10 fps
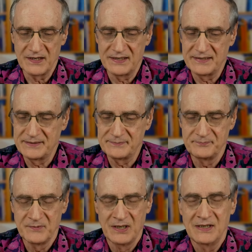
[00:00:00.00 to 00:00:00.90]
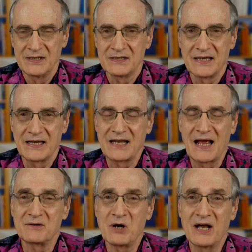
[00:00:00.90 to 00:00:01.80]
Um, and,
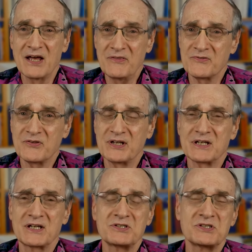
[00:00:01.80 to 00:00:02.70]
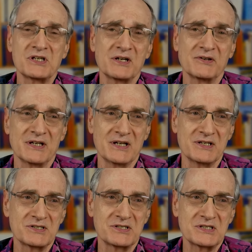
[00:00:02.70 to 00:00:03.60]
and another thing to consider
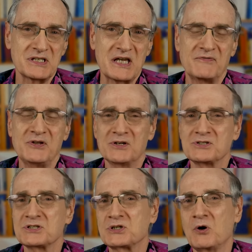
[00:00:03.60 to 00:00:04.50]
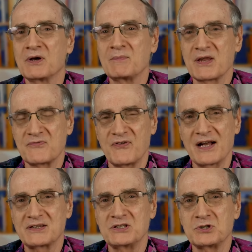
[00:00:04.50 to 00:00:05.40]
is if you're just going by the
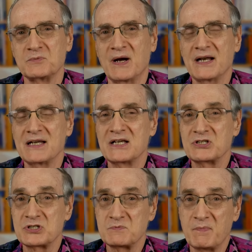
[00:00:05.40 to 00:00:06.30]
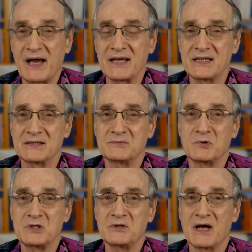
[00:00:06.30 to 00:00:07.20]
fact that your body can spike
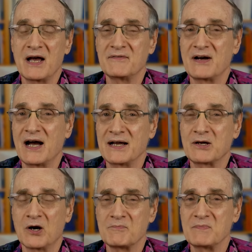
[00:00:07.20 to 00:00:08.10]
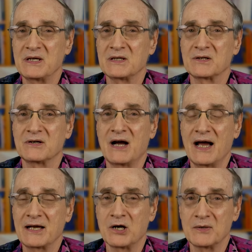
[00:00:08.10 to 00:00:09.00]
when you have a high carb meal or a
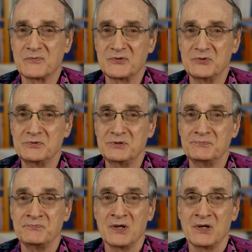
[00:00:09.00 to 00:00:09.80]
high carb food,